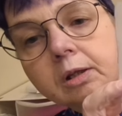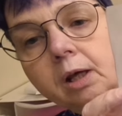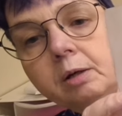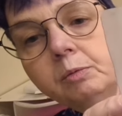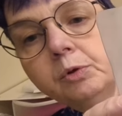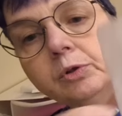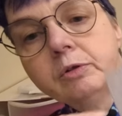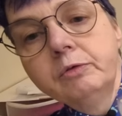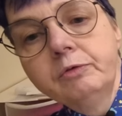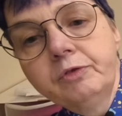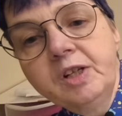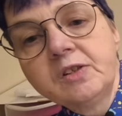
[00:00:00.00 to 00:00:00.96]
they would
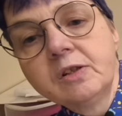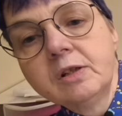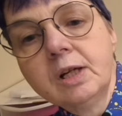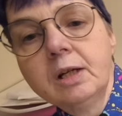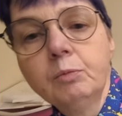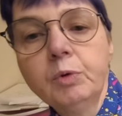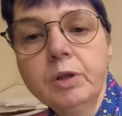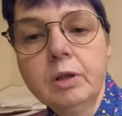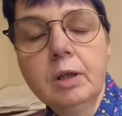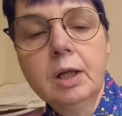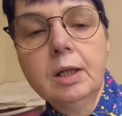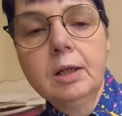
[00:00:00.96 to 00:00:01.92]
have fitted in
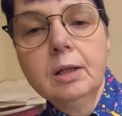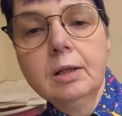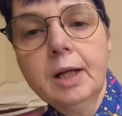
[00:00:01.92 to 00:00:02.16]
with the